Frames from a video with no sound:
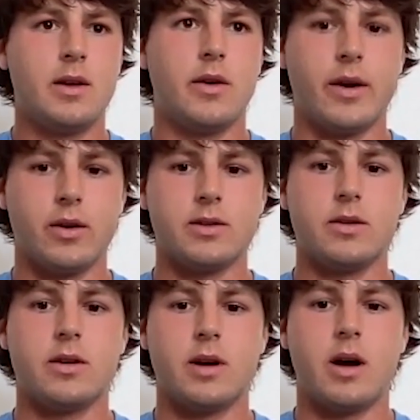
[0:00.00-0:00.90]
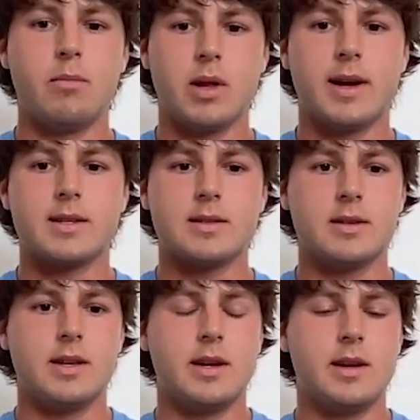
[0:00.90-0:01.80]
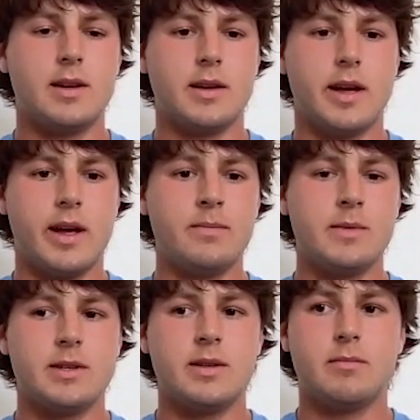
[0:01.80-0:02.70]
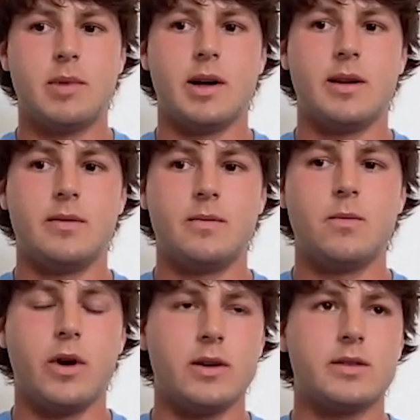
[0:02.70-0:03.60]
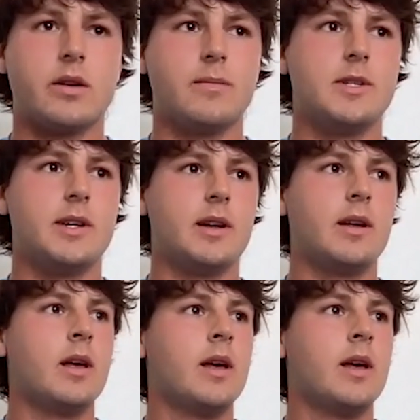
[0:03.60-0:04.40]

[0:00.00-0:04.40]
Arizona complex league games, but we are scrimmaging.